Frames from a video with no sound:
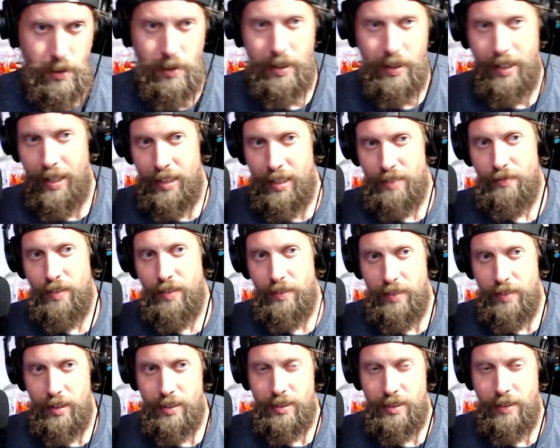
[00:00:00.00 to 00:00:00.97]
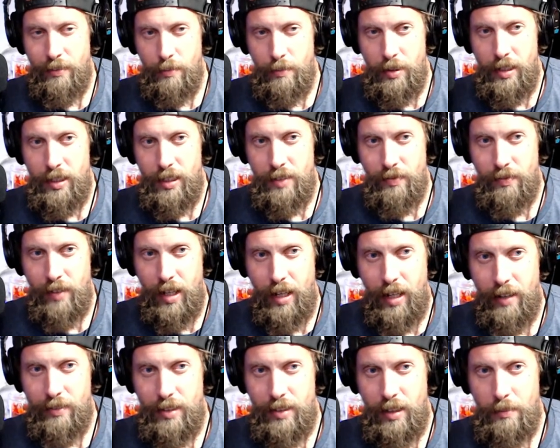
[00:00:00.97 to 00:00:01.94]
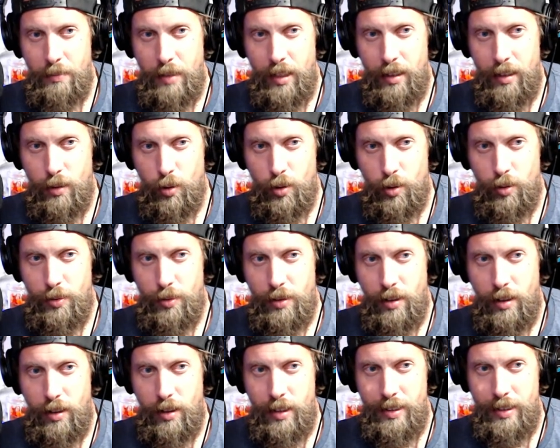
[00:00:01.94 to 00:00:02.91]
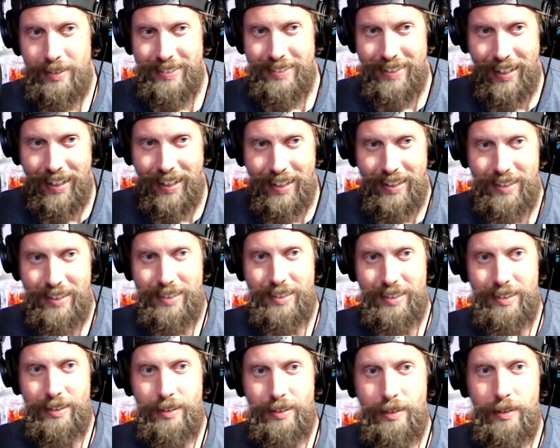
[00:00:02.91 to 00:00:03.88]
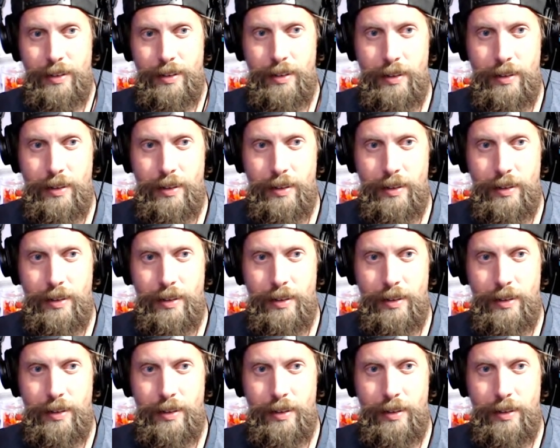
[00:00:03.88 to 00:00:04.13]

Target has 50 to 7 PS5s at my local Target. Nice.